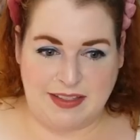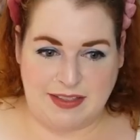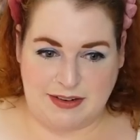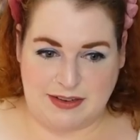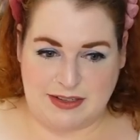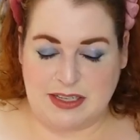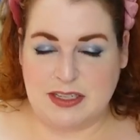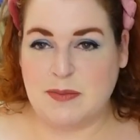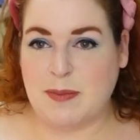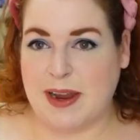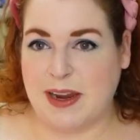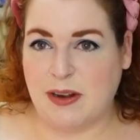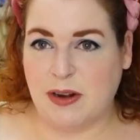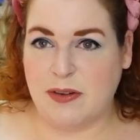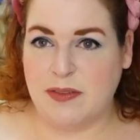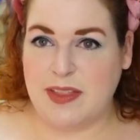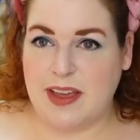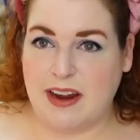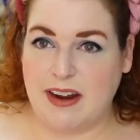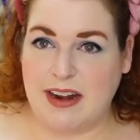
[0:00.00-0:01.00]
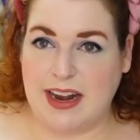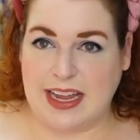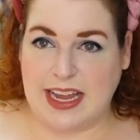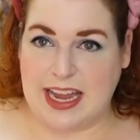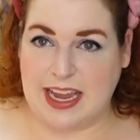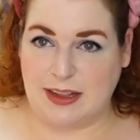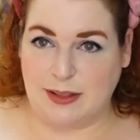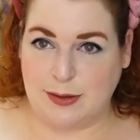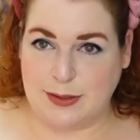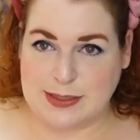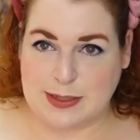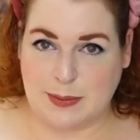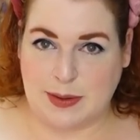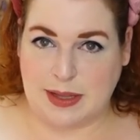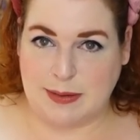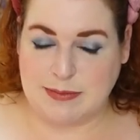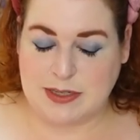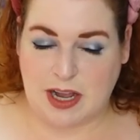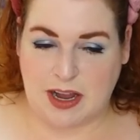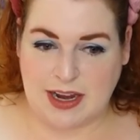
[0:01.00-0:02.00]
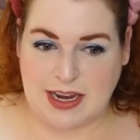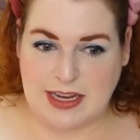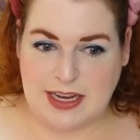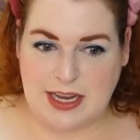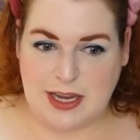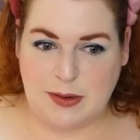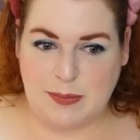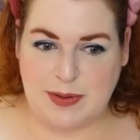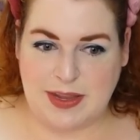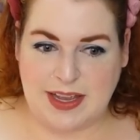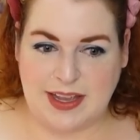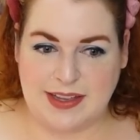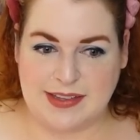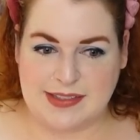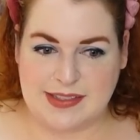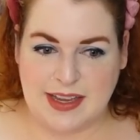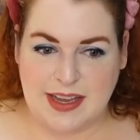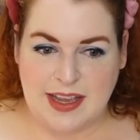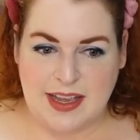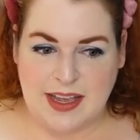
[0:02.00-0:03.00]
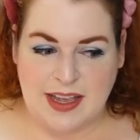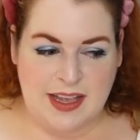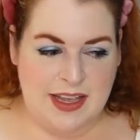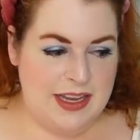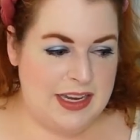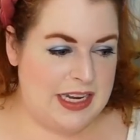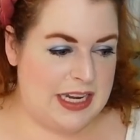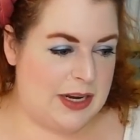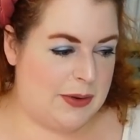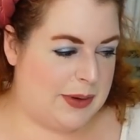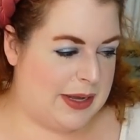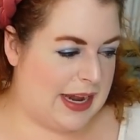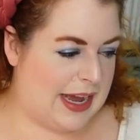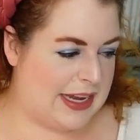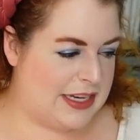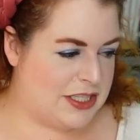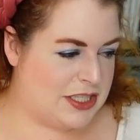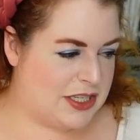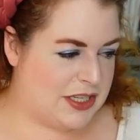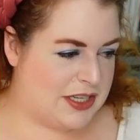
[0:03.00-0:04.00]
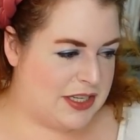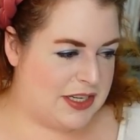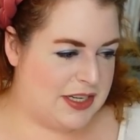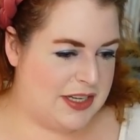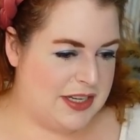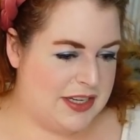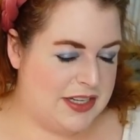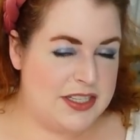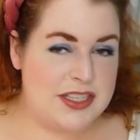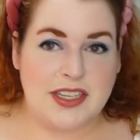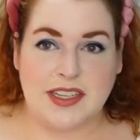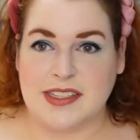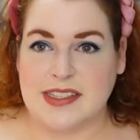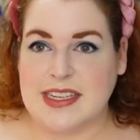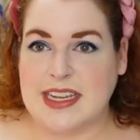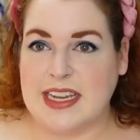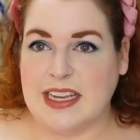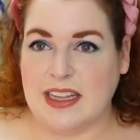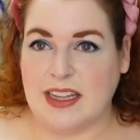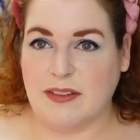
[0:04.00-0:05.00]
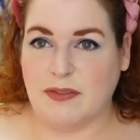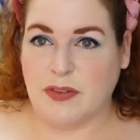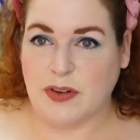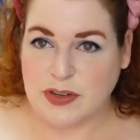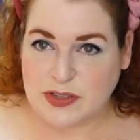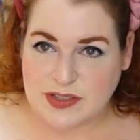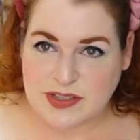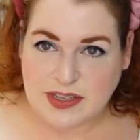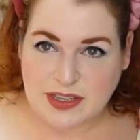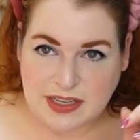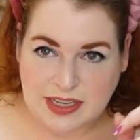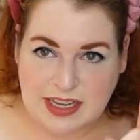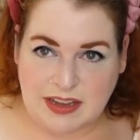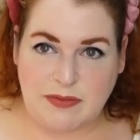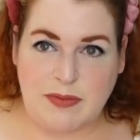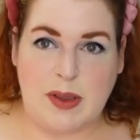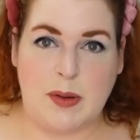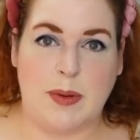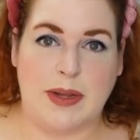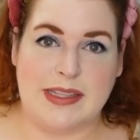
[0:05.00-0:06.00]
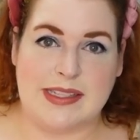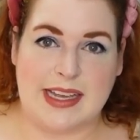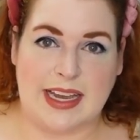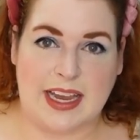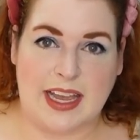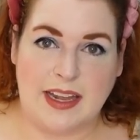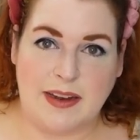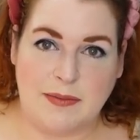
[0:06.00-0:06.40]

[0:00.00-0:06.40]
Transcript: that there's a spider over there and I can't lose it while I'm talking to you, because you know what? I should just kill it first. Give me one second.